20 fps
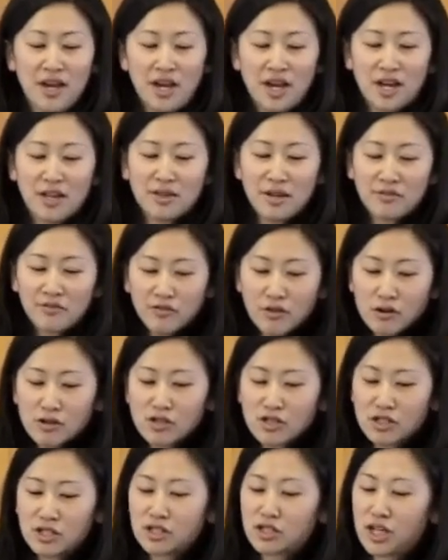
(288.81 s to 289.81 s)
And the
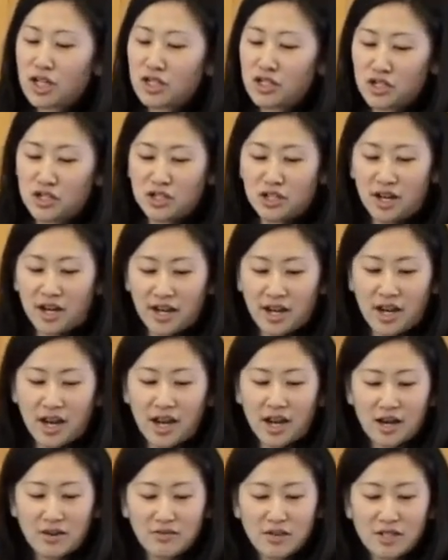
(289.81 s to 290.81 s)
first section I
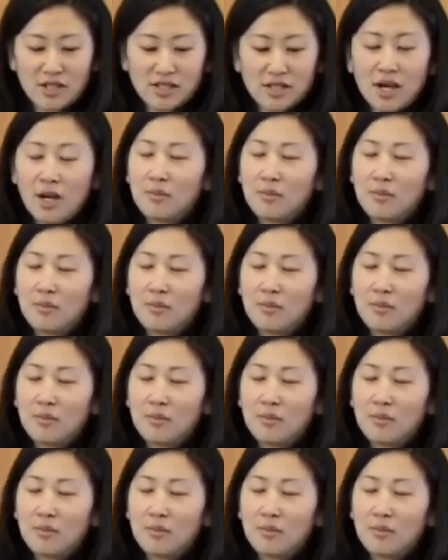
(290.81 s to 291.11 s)
have is